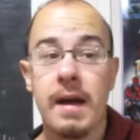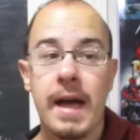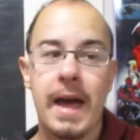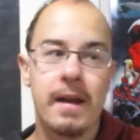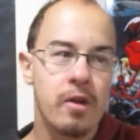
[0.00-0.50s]

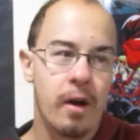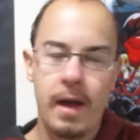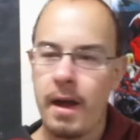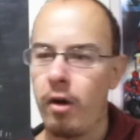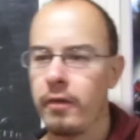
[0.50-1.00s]
and, you know, I
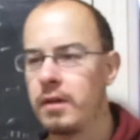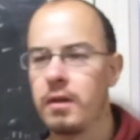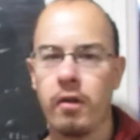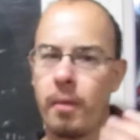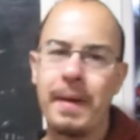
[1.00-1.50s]
had
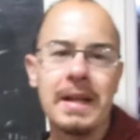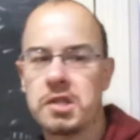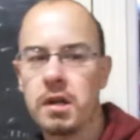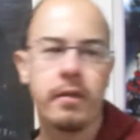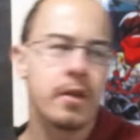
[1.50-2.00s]
all the
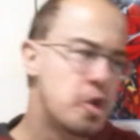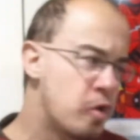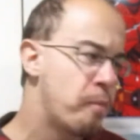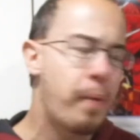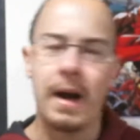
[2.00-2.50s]
pizza and the
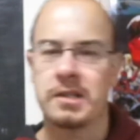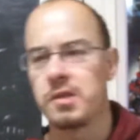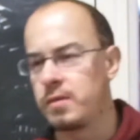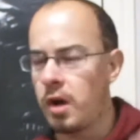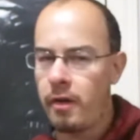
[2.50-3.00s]
juice boxes.
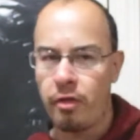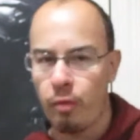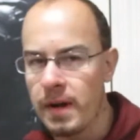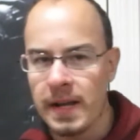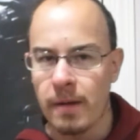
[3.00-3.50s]
We saw it in
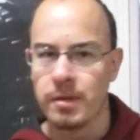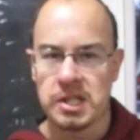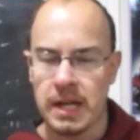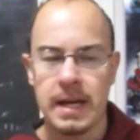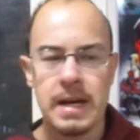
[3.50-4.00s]
3D. It was
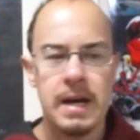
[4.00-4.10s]
sick.